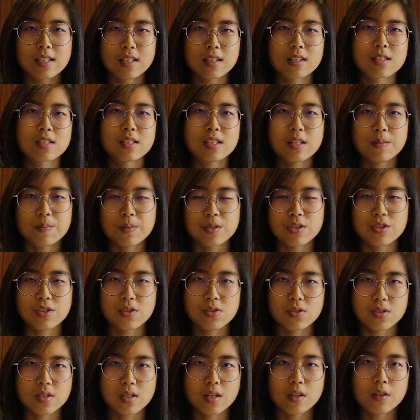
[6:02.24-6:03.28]
dig deep into
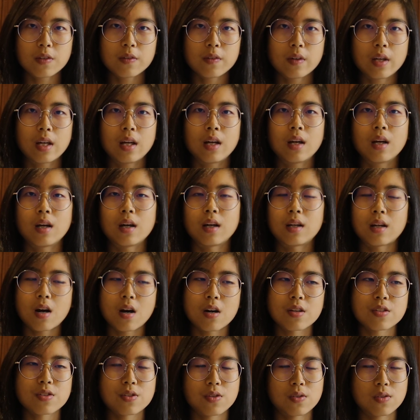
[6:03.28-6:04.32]
yourself and
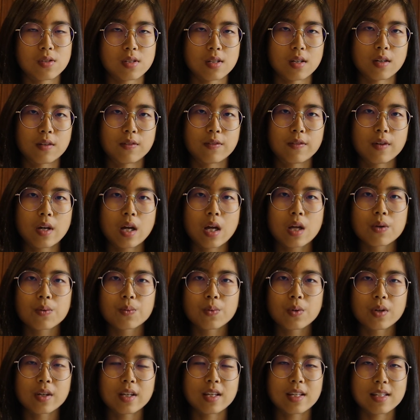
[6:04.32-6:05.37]
ask yourself,
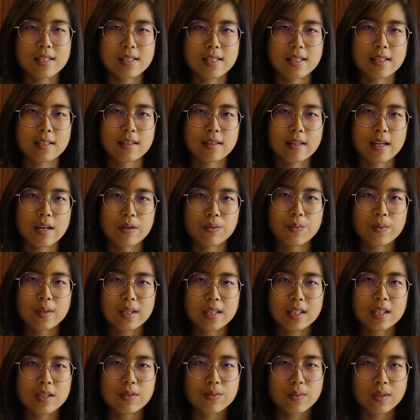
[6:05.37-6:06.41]
what is it that
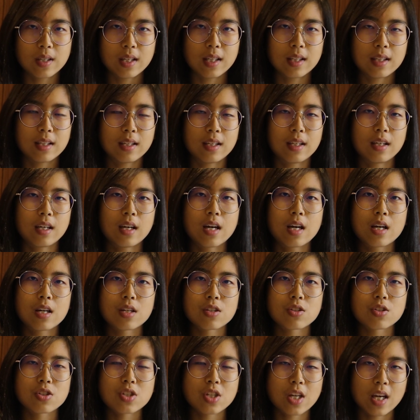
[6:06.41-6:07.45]
really, really
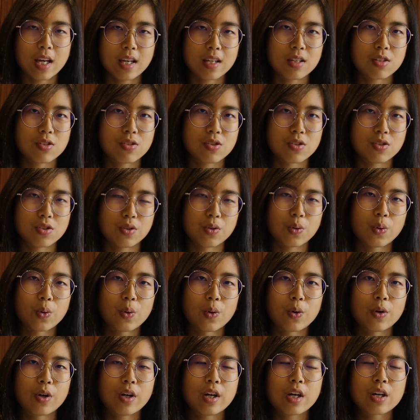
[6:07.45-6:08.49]
changed you
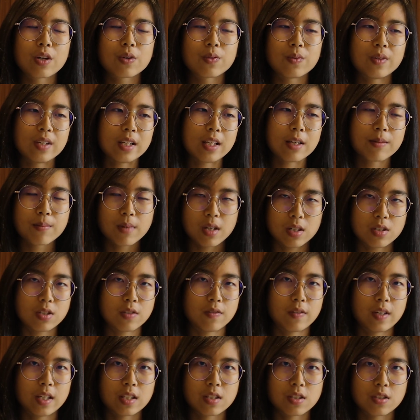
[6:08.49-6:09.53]
or really
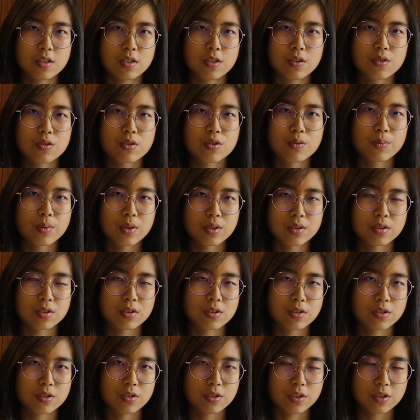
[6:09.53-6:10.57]
motivated you to want
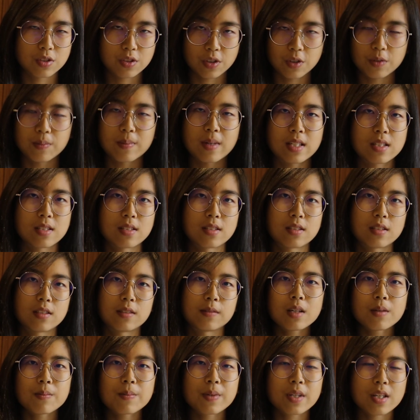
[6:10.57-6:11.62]
to do
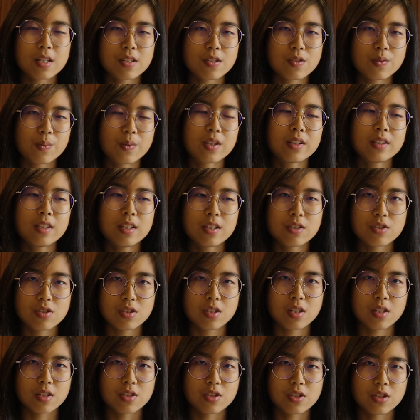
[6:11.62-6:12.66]
medicine? Because you want the
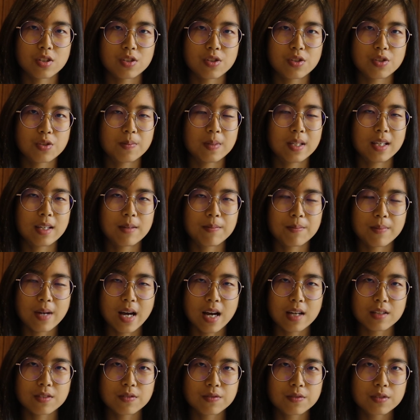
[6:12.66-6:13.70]
introduction to be
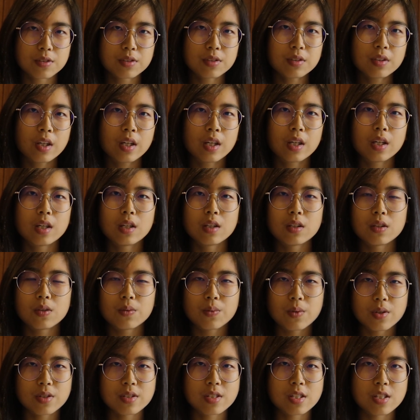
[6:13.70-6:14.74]
impactful, you
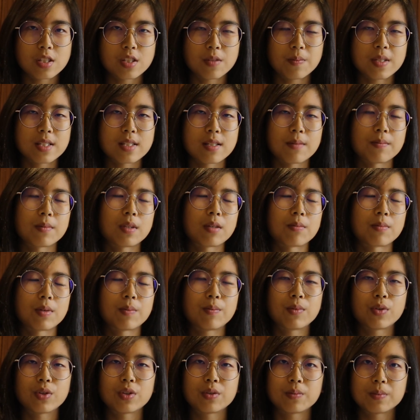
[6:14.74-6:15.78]
want it to be something
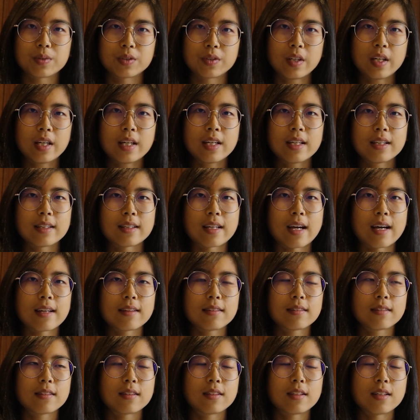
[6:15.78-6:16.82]
memorable,
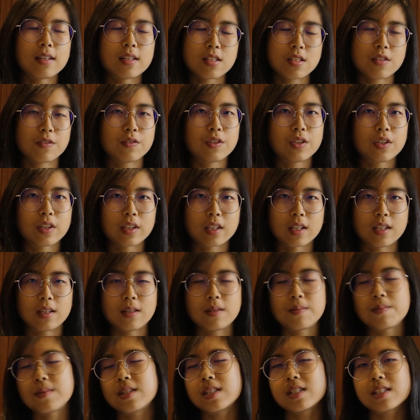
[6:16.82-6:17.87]
that the interviewer can
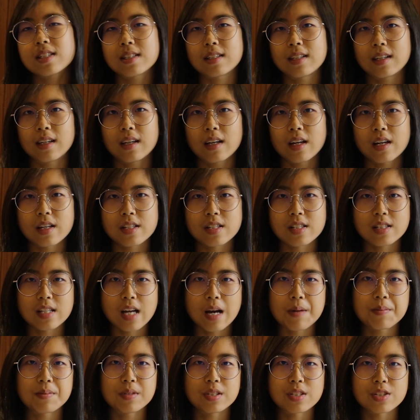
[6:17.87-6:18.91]
immediately
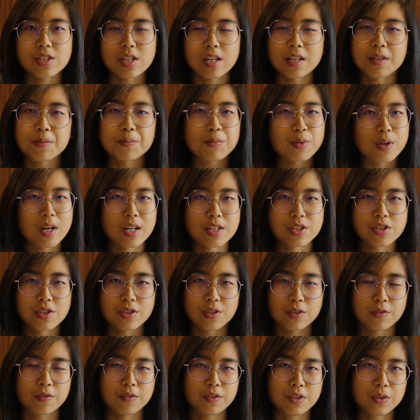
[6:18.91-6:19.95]
establish an impression
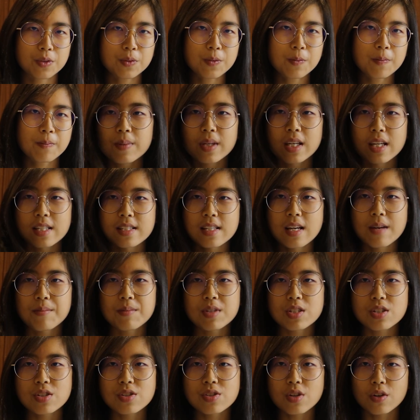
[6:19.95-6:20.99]
of you. Because
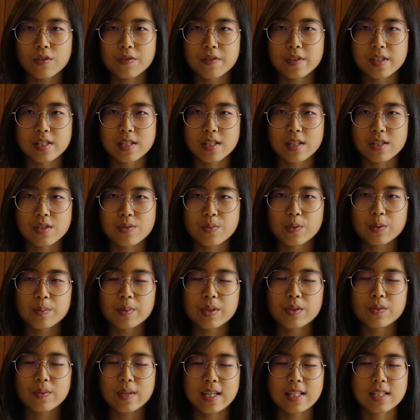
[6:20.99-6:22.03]
admissions officers will
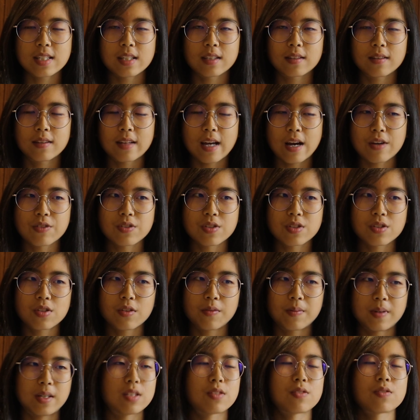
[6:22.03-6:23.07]
be reading thousands of
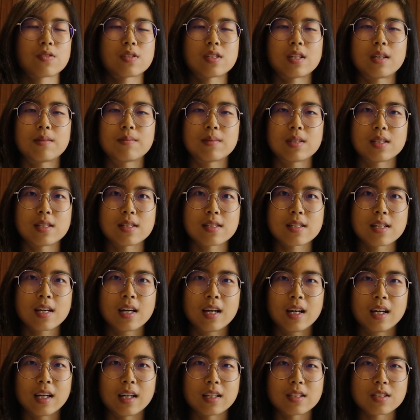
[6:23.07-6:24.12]
personal statements,
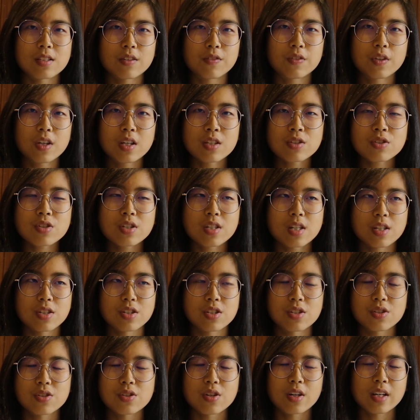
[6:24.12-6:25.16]
and if your
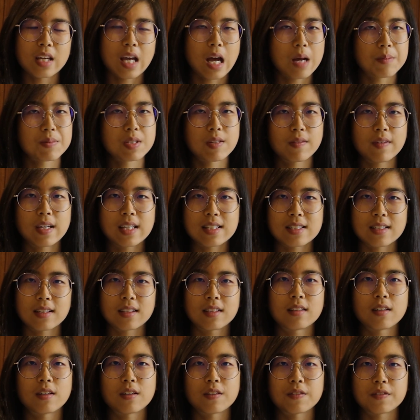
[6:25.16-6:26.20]
introduction is not captivating
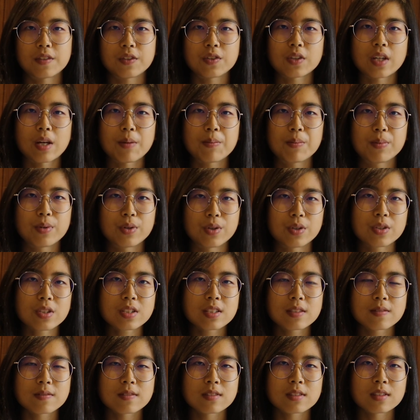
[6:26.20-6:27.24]
enough, they'll get
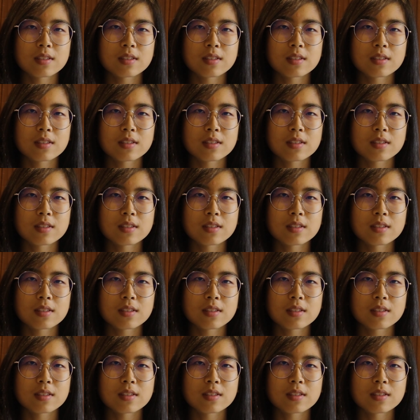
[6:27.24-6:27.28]
bored.